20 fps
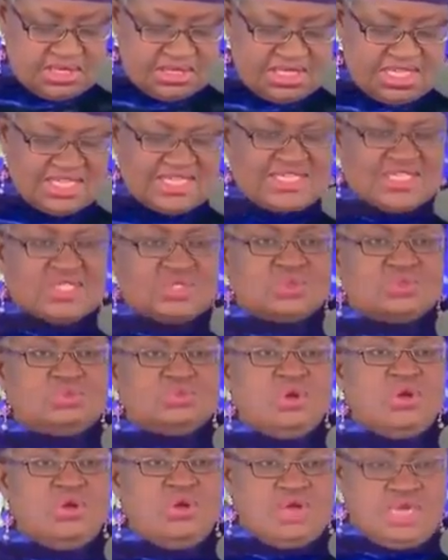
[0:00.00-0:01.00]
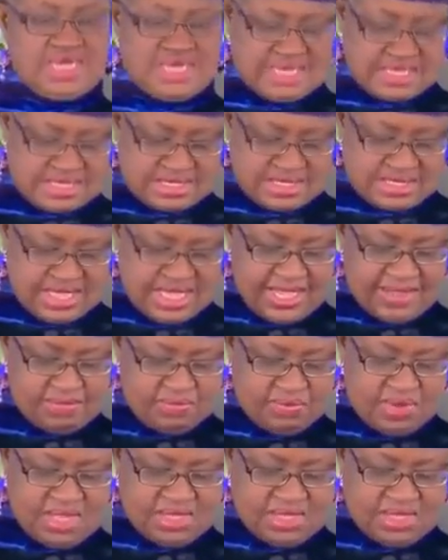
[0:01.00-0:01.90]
these strong and